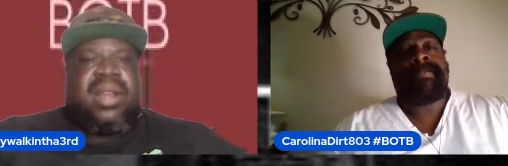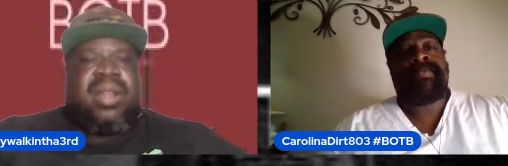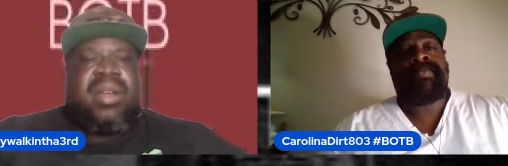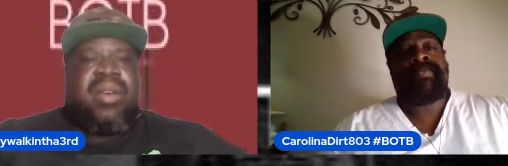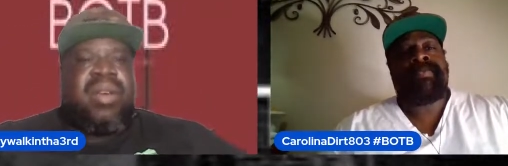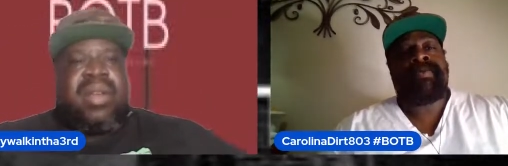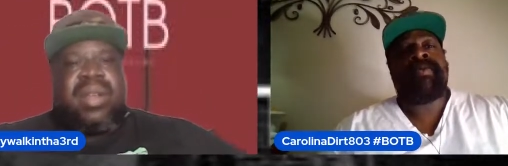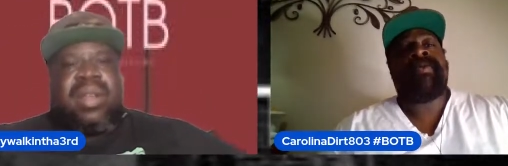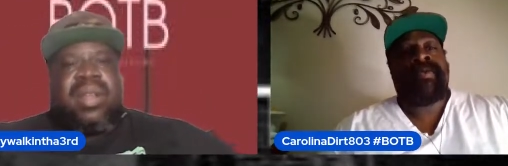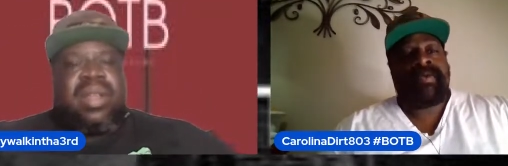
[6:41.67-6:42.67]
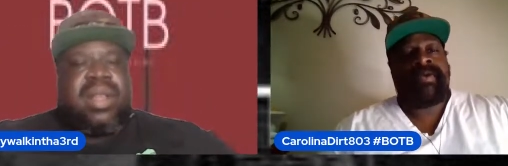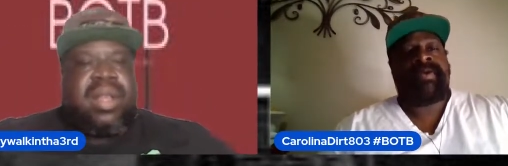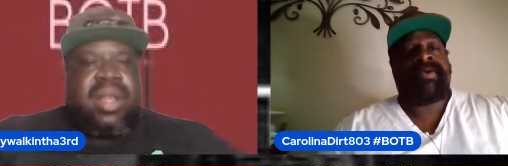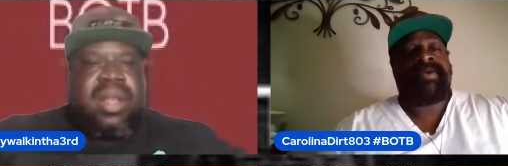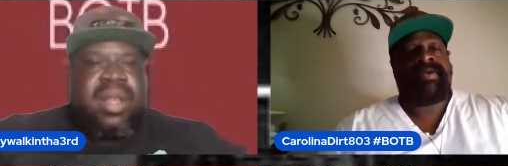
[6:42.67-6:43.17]
Speaker 1: there you go.
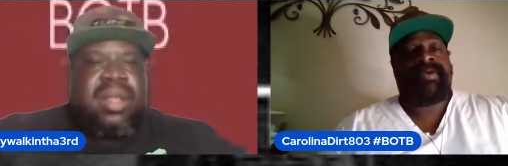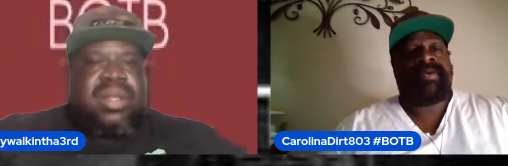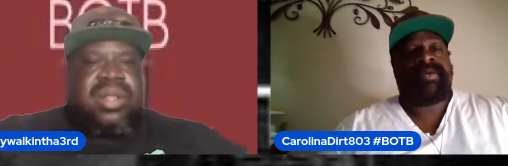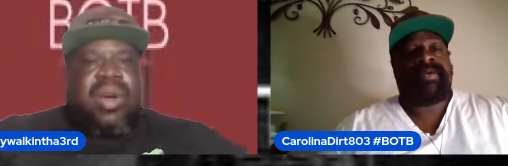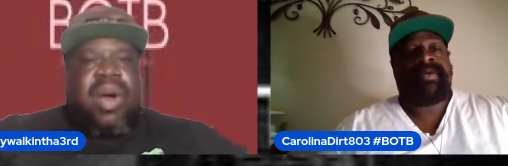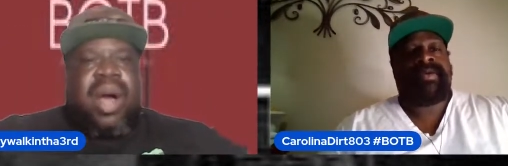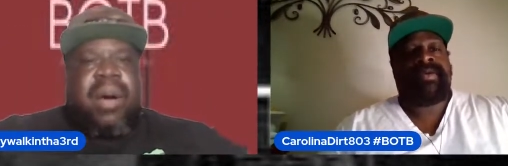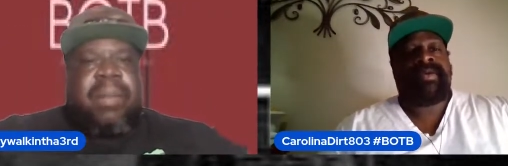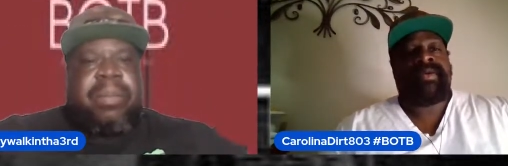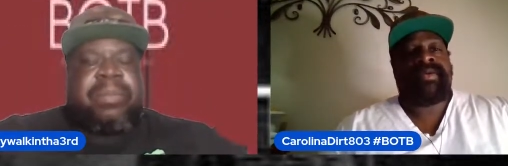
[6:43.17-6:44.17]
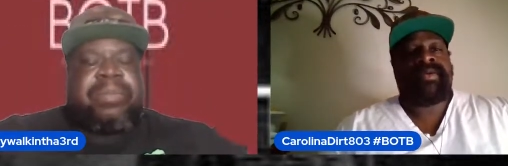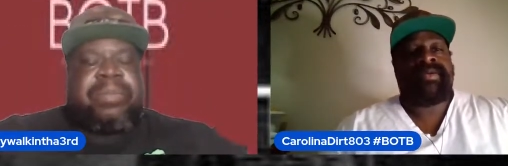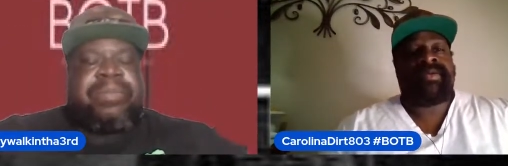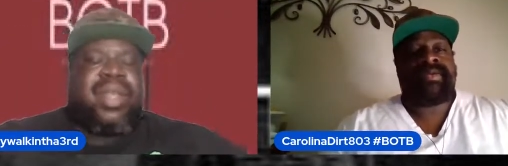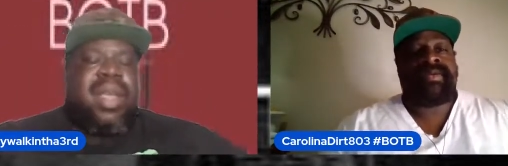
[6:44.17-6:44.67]
So,
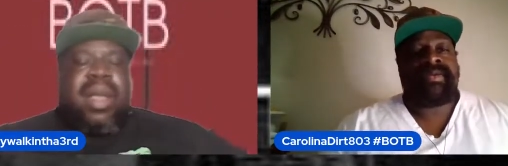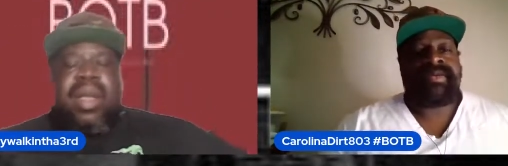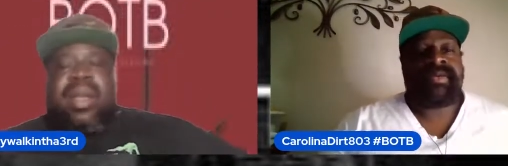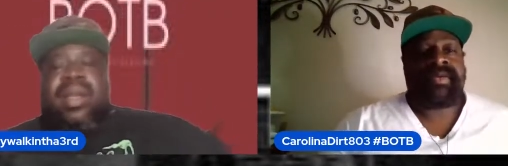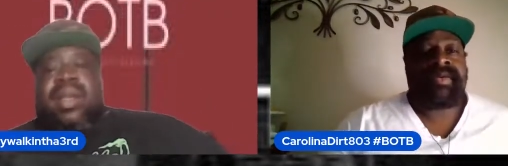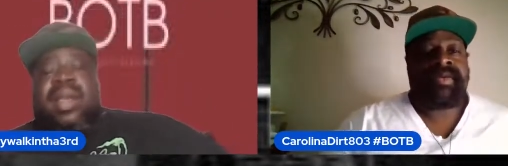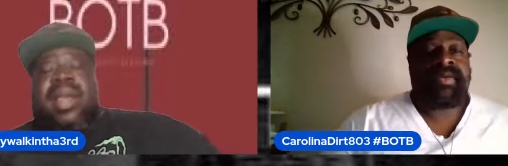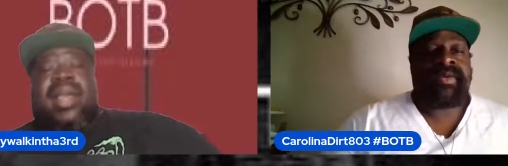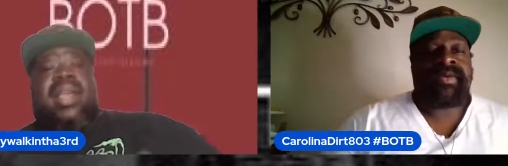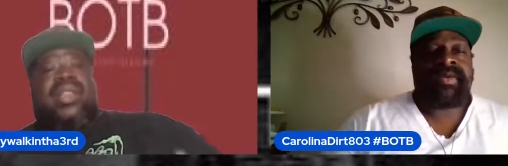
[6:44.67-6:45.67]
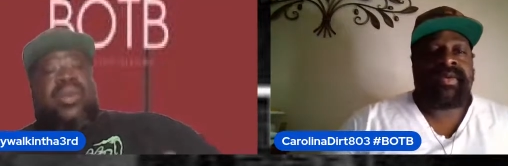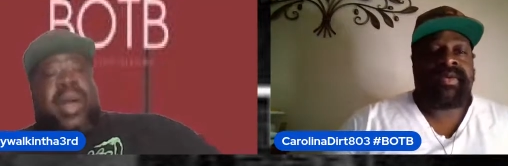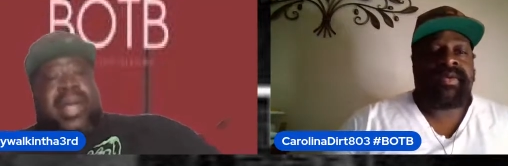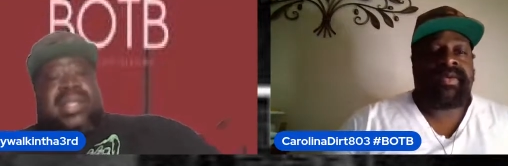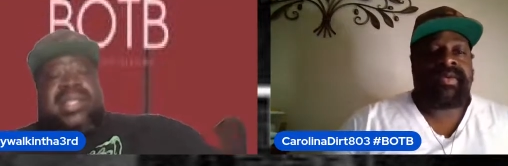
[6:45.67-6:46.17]
either
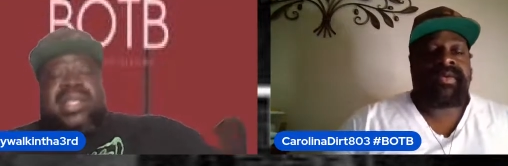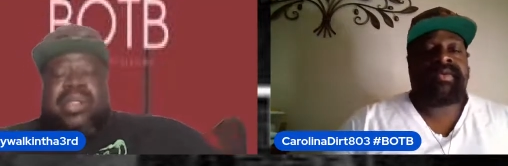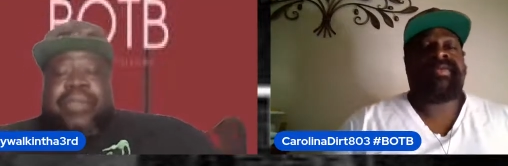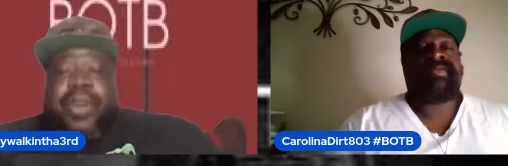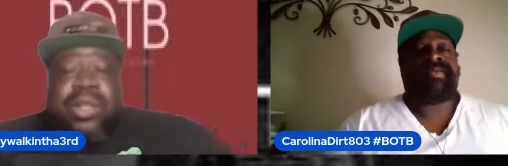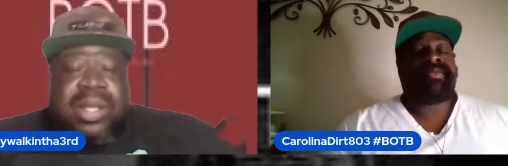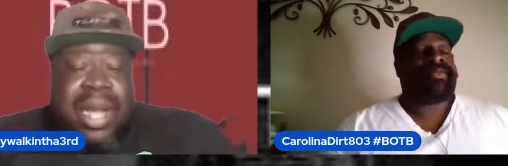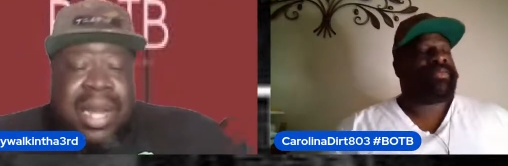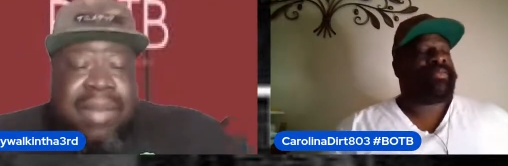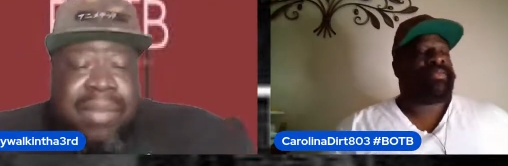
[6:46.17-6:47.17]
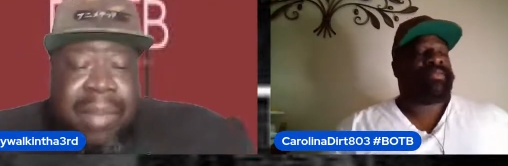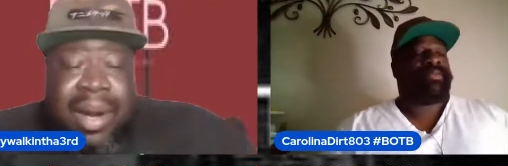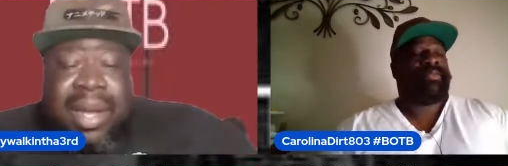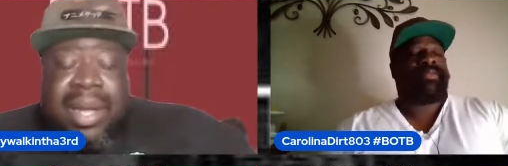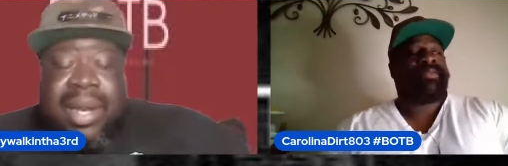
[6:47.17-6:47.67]
way, she's the first Native
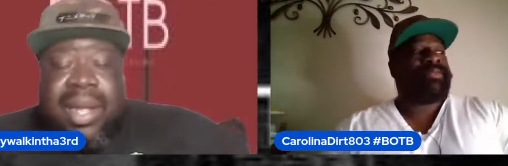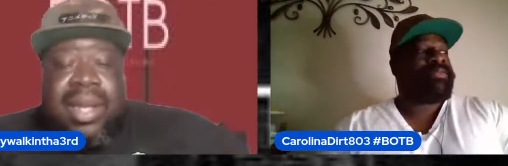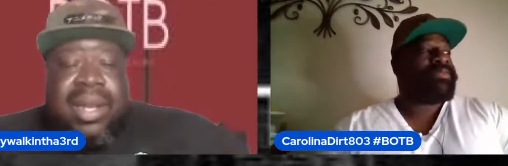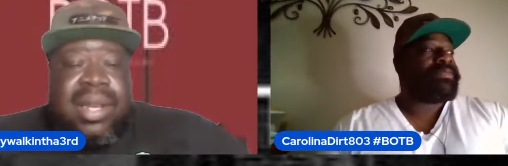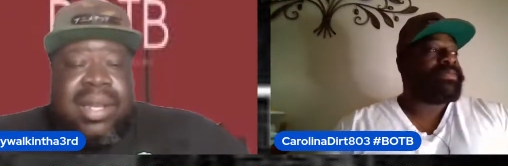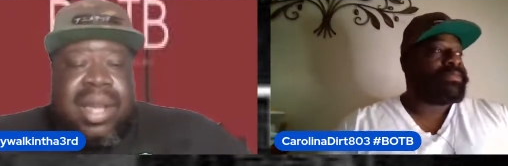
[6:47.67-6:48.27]
American in the